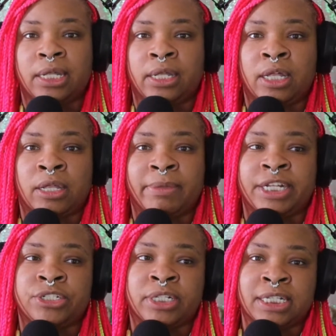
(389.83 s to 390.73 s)

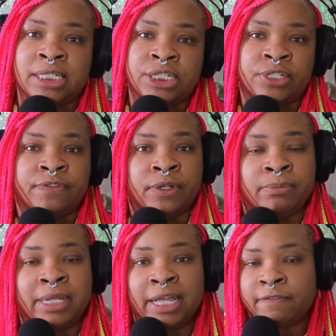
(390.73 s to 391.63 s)
and transition from
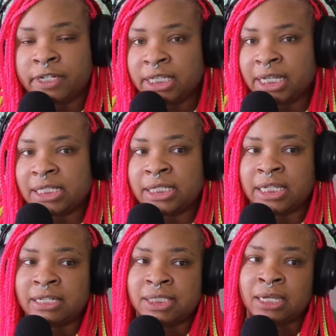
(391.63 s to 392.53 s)
that freelancing
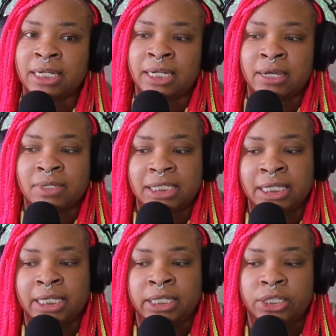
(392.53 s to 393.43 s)
lifestyle that I was
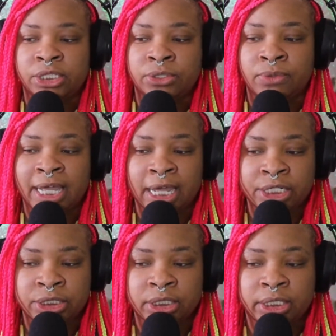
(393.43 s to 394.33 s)
in to
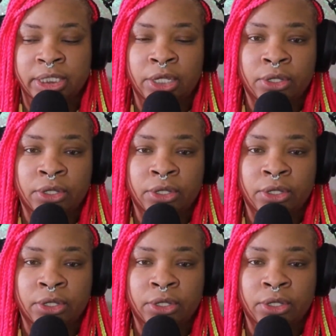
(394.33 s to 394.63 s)
actually